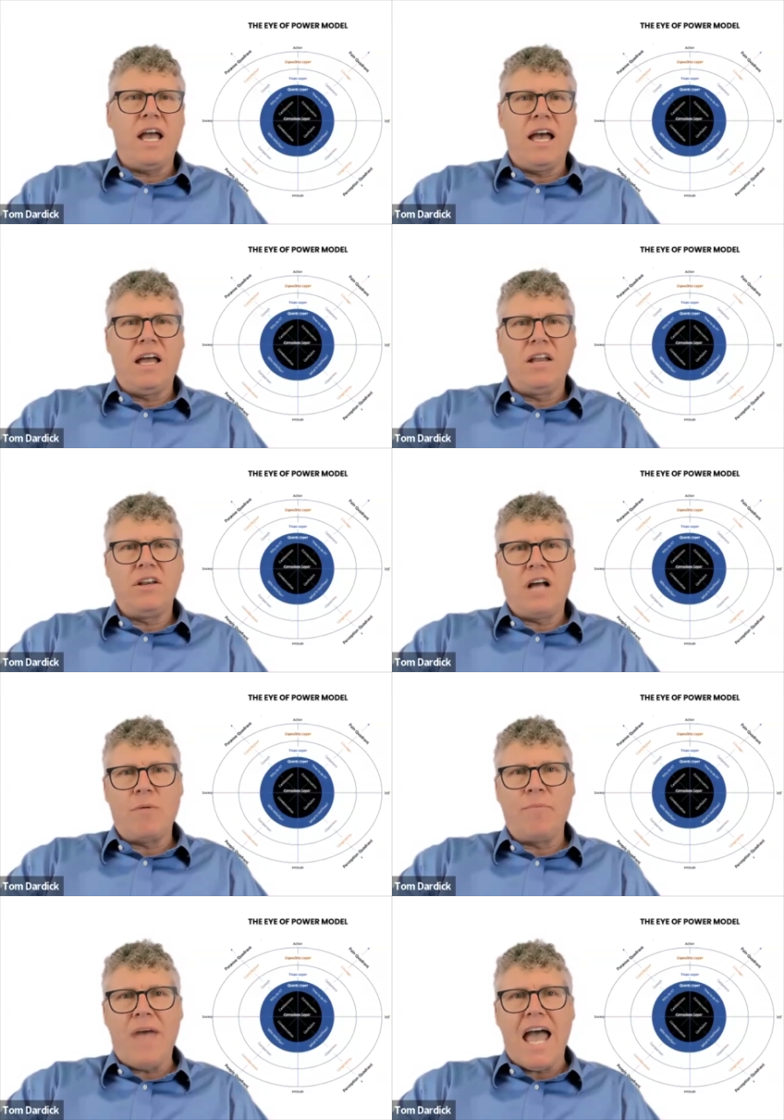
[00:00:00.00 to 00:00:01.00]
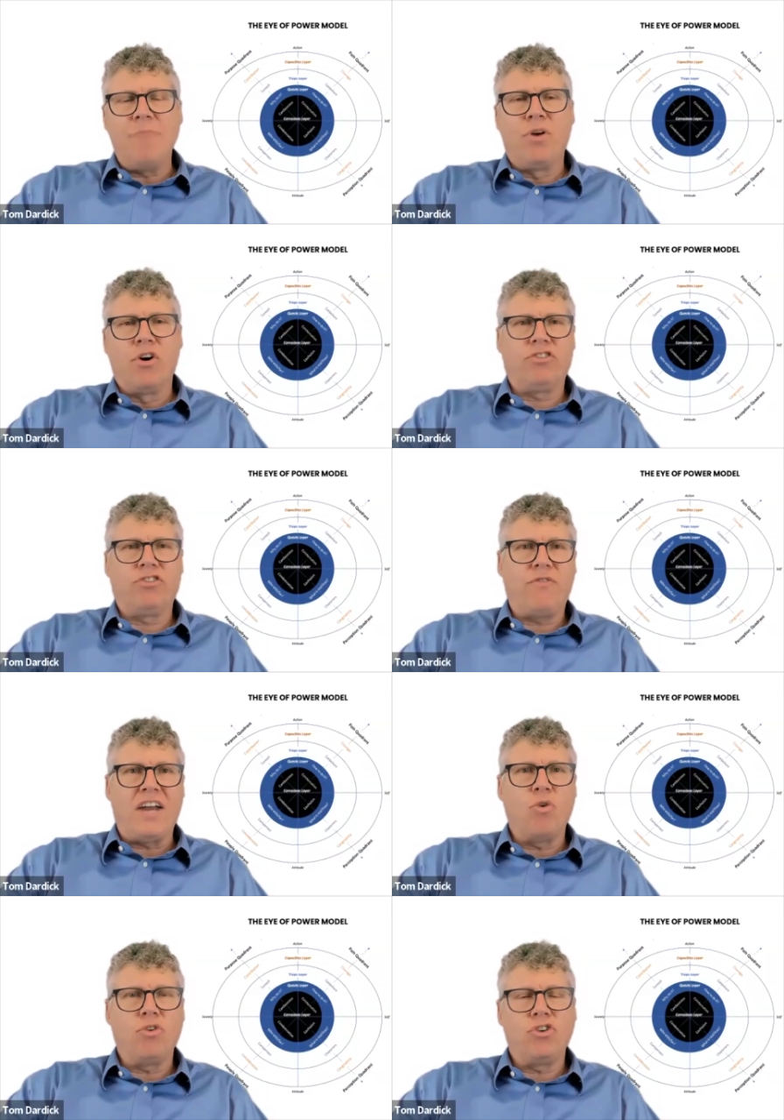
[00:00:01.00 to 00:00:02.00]
and I'm a bad person if I
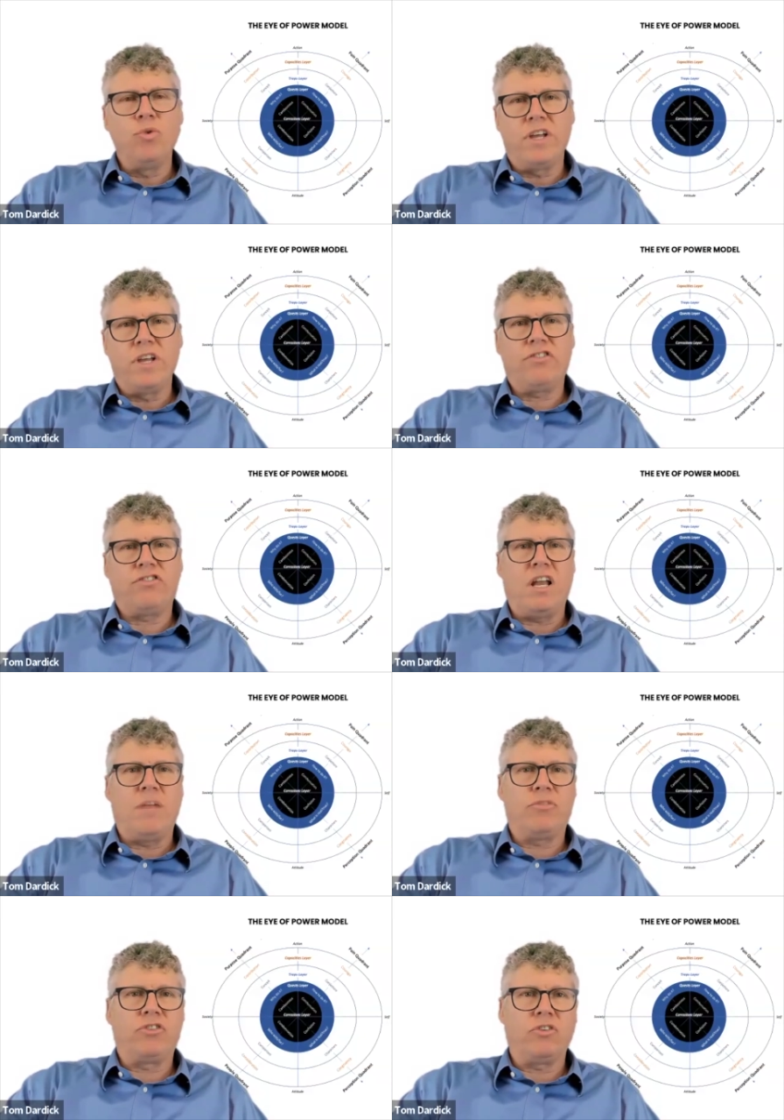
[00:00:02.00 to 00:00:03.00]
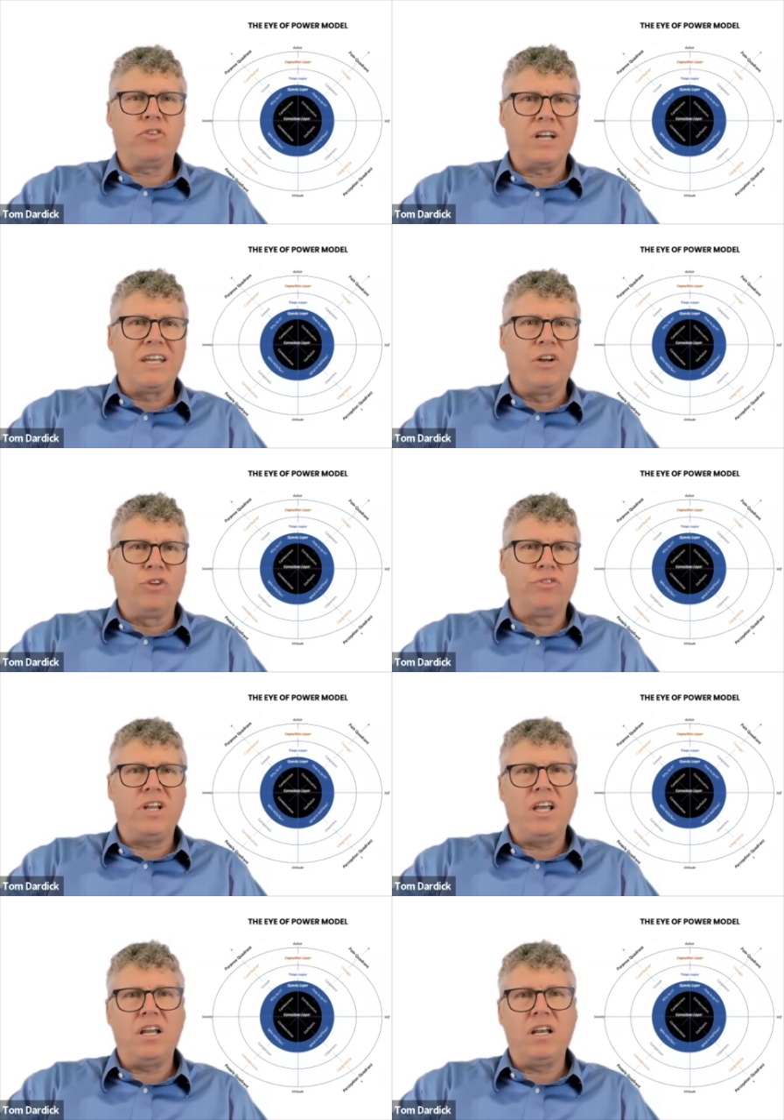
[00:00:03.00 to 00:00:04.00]
don't do this and I'm sort of guilted
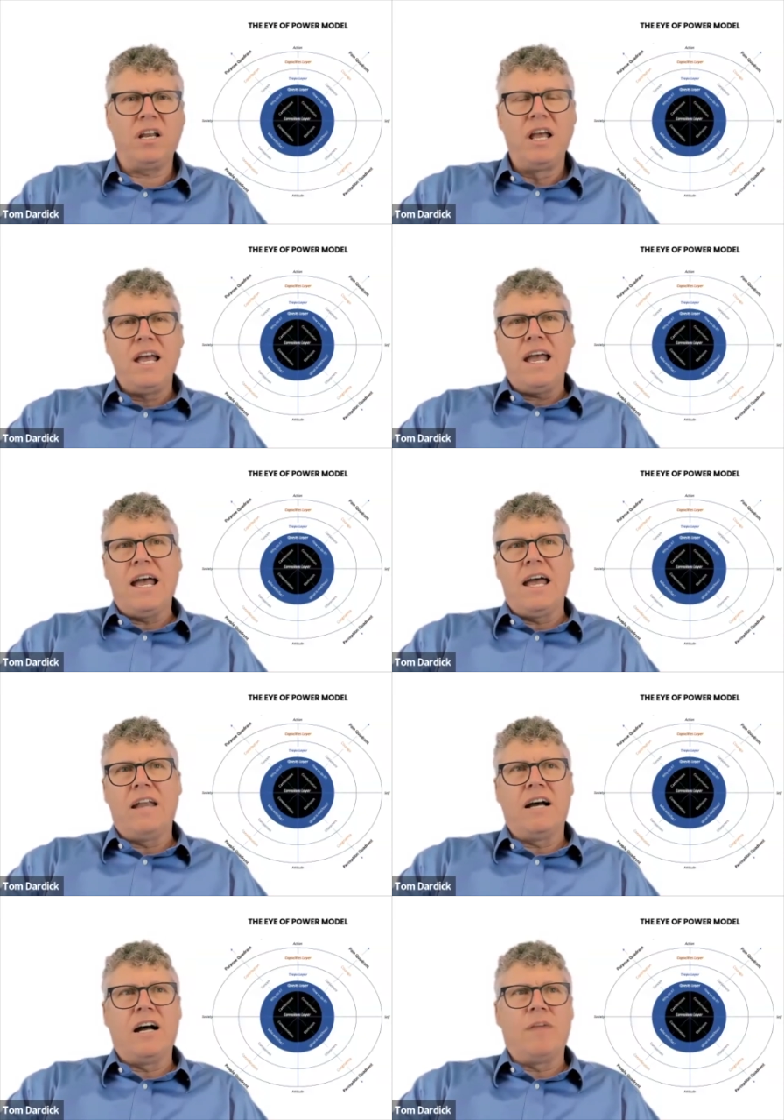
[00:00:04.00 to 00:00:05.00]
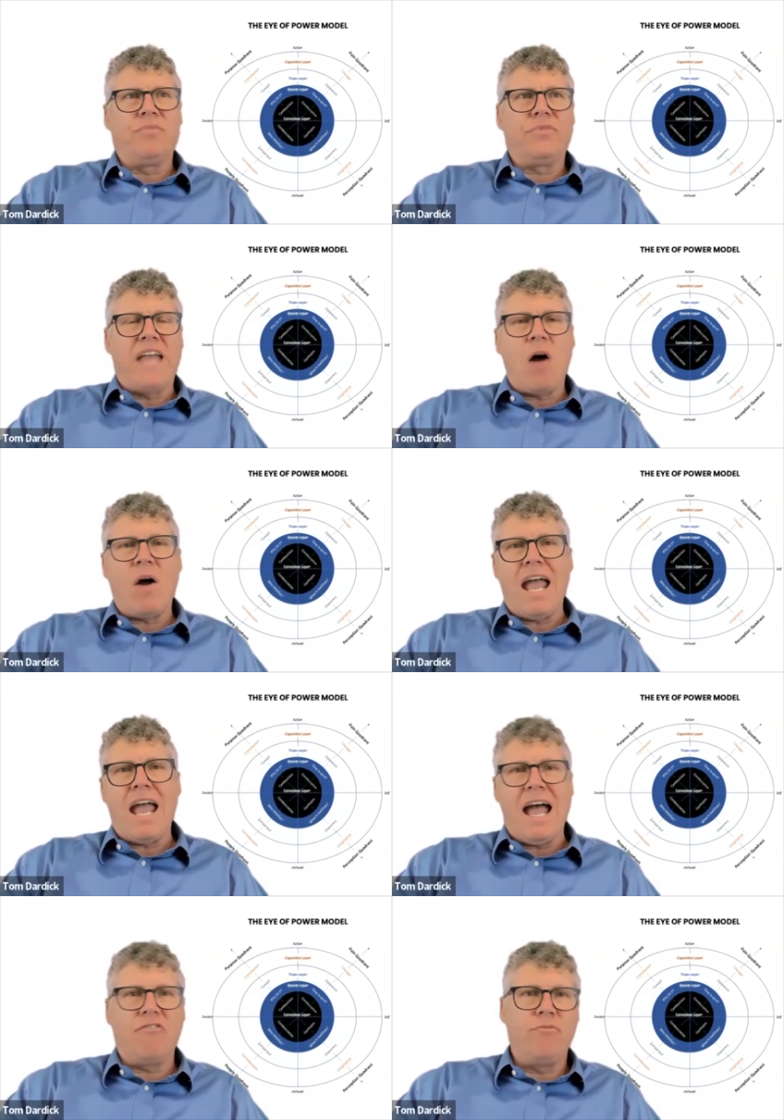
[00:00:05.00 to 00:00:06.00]
in. And now I
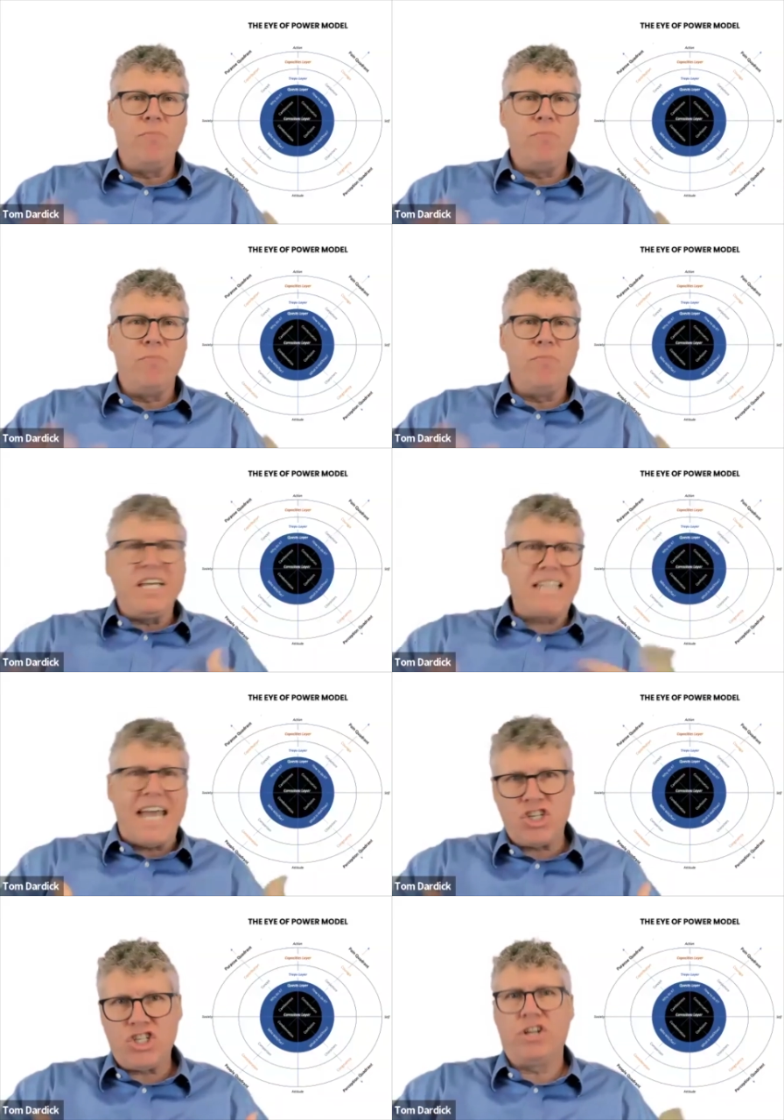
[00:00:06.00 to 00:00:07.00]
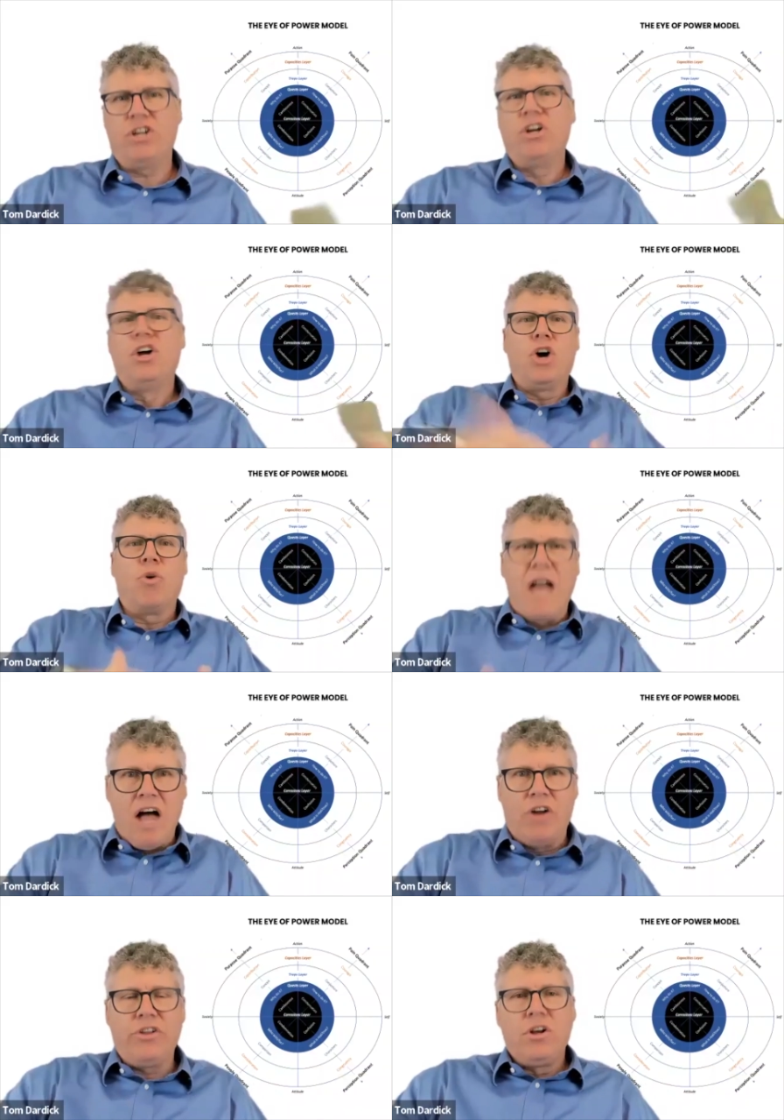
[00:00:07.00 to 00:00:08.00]
have me tension around